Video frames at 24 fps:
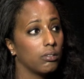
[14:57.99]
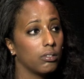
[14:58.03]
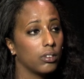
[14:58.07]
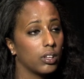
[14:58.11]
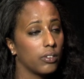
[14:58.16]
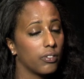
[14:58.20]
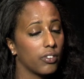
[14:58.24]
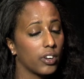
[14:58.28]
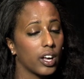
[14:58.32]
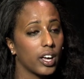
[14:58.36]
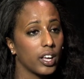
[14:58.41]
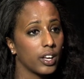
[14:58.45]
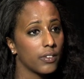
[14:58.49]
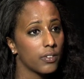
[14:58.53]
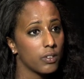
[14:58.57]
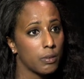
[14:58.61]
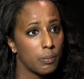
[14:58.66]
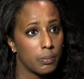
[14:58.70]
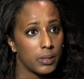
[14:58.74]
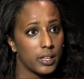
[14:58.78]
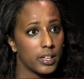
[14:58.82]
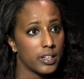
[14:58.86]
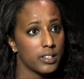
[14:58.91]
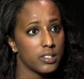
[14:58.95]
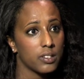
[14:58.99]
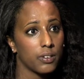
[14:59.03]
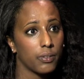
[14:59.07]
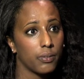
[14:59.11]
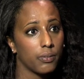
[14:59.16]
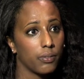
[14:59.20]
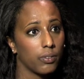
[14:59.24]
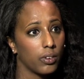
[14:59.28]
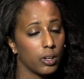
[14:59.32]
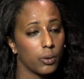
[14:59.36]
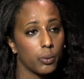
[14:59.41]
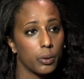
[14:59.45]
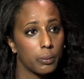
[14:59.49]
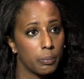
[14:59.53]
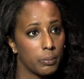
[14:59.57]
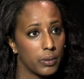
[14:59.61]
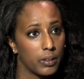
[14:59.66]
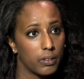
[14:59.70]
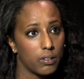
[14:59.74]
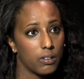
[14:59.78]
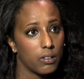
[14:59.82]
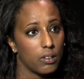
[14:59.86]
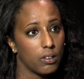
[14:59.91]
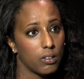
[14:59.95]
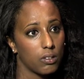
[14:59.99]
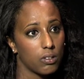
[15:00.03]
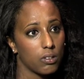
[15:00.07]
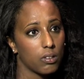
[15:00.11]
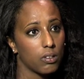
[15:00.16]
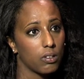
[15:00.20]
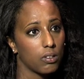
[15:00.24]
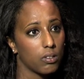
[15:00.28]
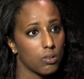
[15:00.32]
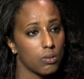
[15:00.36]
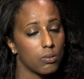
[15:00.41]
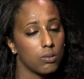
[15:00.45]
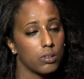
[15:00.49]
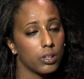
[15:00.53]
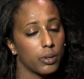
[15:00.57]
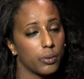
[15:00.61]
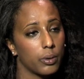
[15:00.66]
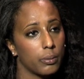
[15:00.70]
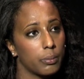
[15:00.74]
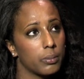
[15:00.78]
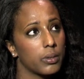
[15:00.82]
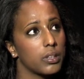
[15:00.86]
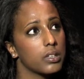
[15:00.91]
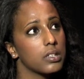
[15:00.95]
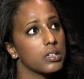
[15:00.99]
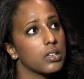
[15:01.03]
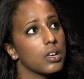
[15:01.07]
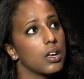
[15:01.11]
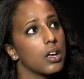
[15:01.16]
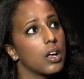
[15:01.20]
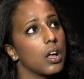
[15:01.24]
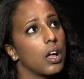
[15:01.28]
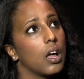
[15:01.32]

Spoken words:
different kind of supplies of equipment, school equipment,